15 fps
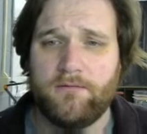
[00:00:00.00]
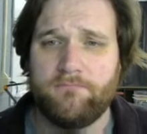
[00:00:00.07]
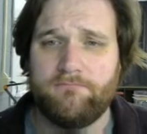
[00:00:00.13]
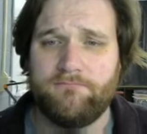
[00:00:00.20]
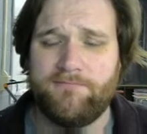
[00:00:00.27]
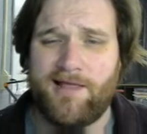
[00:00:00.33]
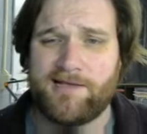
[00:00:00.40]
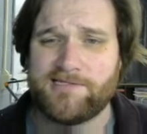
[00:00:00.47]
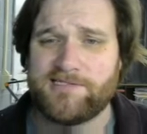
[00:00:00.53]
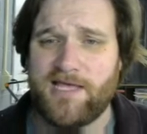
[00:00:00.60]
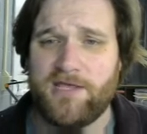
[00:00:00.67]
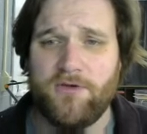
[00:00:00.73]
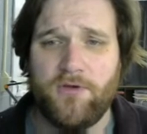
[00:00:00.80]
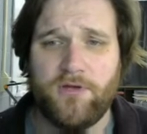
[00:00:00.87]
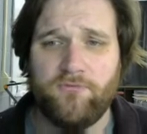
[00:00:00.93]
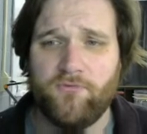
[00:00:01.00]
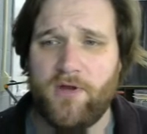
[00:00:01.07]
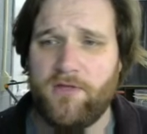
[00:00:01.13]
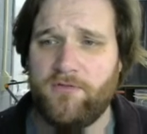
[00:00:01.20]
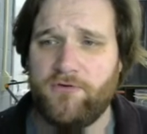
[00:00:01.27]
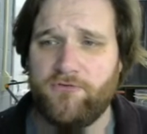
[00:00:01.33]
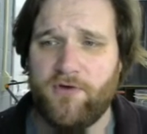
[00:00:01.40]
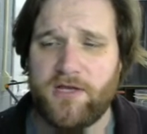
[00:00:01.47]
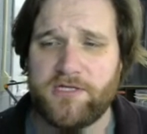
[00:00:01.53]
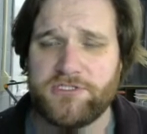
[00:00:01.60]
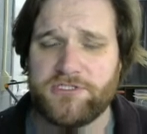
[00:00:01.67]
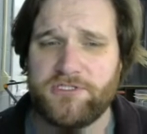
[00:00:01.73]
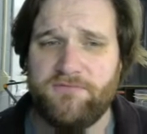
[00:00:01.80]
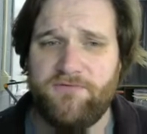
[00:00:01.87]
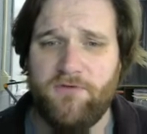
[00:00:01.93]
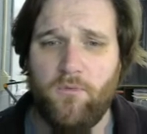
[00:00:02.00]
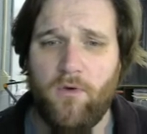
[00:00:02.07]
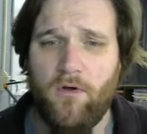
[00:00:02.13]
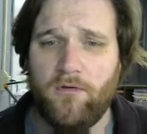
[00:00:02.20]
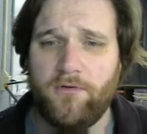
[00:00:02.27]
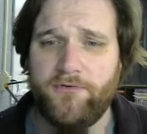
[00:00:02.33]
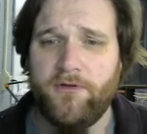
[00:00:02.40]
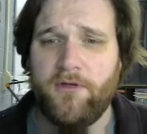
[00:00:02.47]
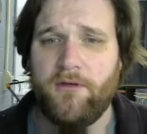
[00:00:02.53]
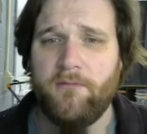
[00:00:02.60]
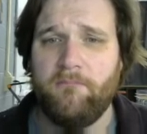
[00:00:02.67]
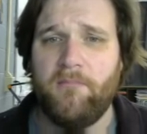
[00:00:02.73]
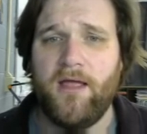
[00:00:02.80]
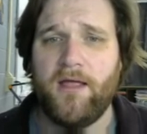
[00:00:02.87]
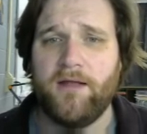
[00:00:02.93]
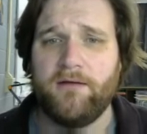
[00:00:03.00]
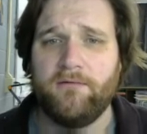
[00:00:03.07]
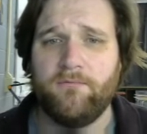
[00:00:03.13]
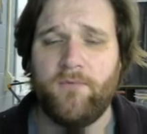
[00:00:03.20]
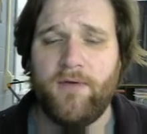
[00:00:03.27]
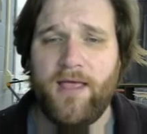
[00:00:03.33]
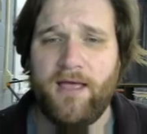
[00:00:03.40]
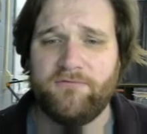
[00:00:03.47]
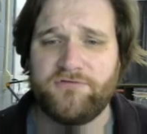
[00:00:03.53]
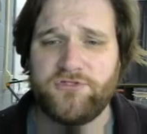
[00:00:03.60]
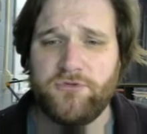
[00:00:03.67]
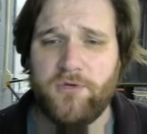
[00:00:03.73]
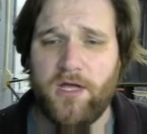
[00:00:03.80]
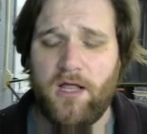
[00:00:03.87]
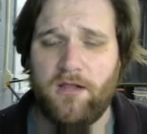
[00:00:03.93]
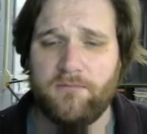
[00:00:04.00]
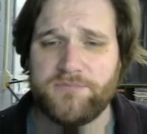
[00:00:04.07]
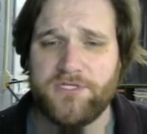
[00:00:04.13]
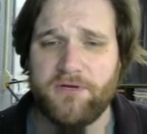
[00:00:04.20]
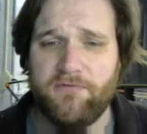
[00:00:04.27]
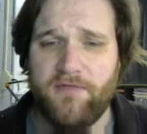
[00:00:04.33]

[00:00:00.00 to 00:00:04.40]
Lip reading: Now, as I say, you can read the directions if you want, but we have two columns here.